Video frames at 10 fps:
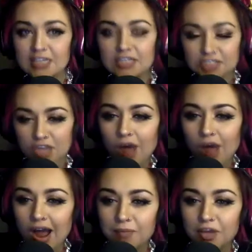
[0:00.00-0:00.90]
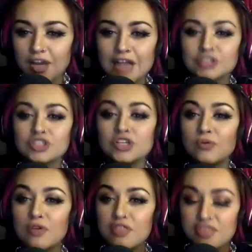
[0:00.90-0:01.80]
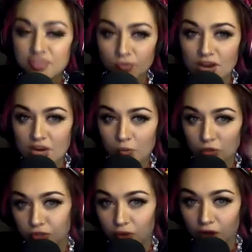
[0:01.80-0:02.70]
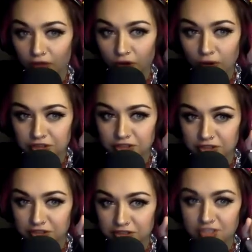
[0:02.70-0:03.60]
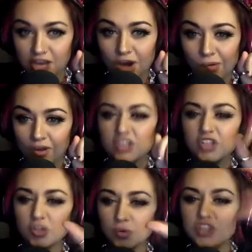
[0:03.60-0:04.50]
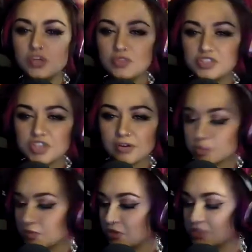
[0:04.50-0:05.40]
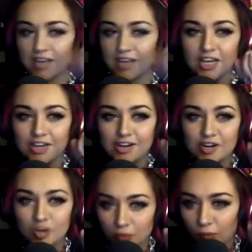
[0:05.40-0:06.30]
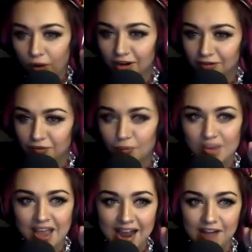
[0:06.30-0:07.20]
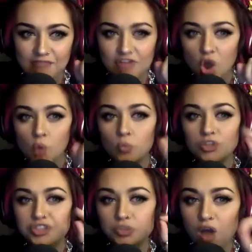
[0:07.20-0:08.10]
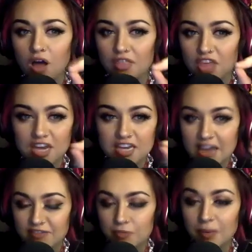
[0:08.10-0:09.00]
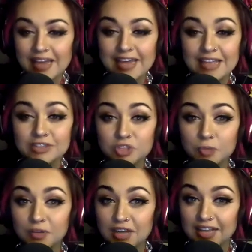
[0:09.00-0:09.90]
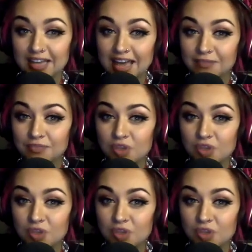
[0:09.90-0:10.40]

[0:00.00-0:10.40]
So So I'm going to ask you three would you rather questions. So cue the serious music. Number one, we have, would you rather never play an instrument again